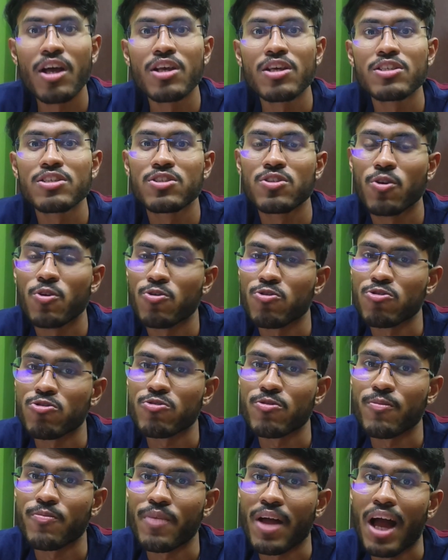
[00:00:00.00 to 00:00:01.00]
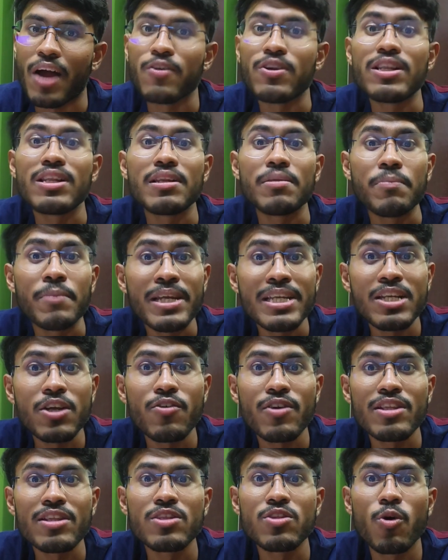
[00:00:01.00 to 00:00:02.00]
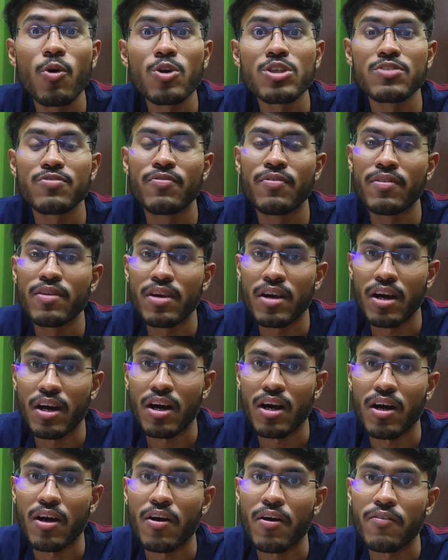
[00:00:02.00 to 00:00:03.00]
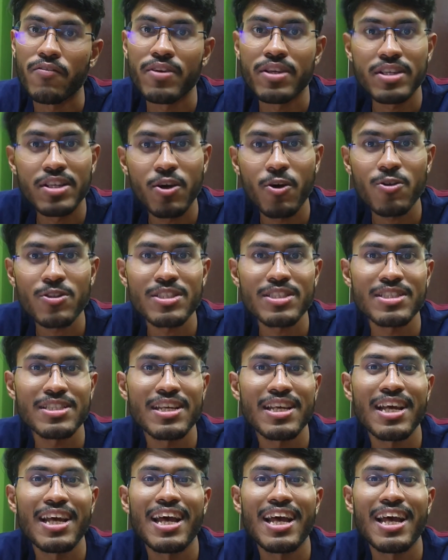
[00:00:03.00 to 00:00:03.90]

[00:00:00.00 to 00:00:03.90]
So I will meet you in those videos.